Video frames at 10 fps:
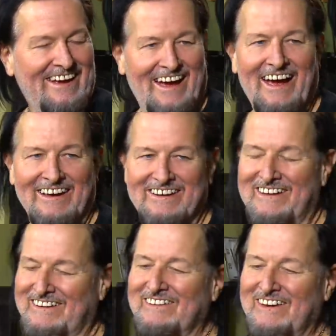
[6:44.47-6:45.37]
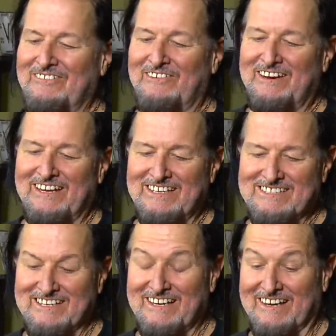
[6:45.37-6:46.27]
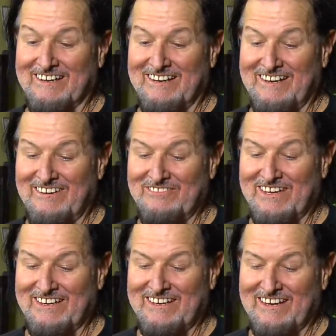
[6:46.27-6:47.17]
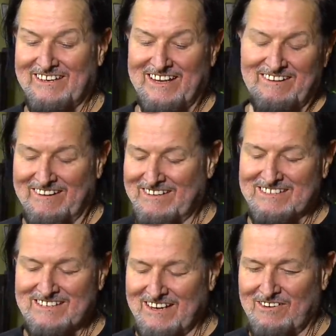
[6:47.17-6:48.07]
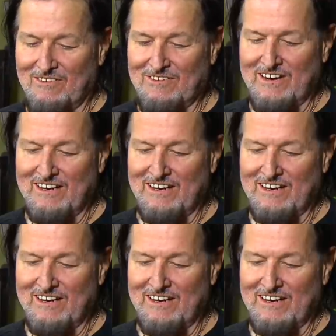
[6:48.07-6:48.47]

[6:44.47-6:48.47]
yeah, you get you get really sick, you know, but it, then you just get over